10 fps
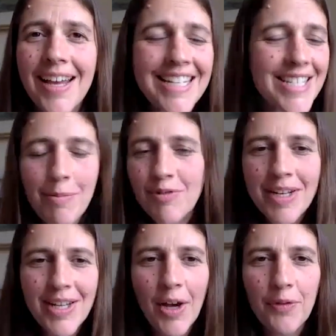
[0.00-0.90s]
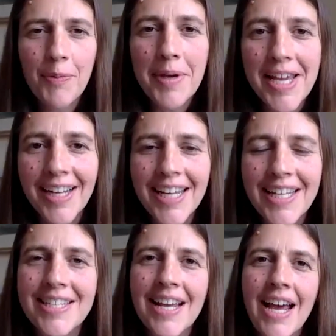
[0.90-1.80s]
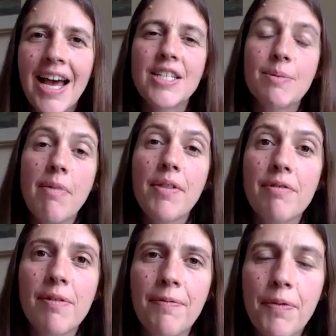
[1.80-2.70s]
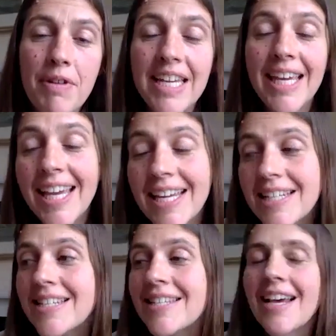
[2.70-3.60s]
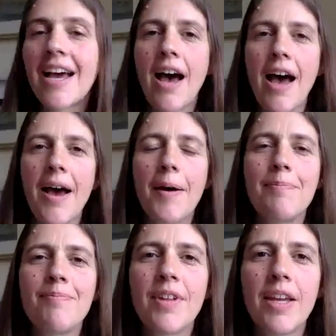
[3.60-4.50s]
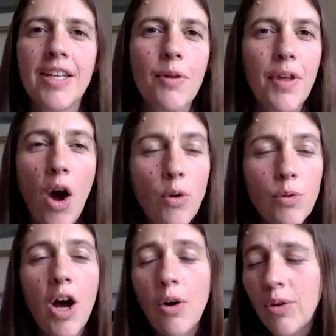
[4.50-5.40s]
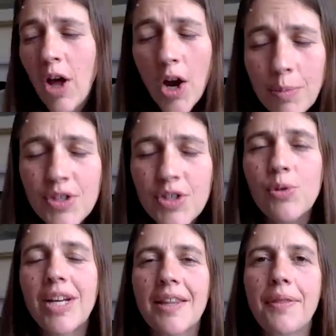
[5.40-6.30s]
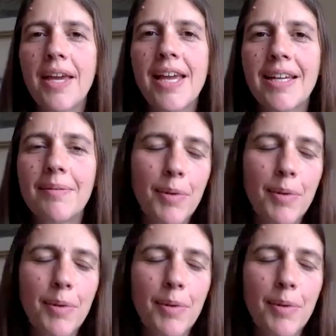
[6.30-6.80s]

terms of mental health for me, I guess as a mother of three kids, the whole homeschooling thing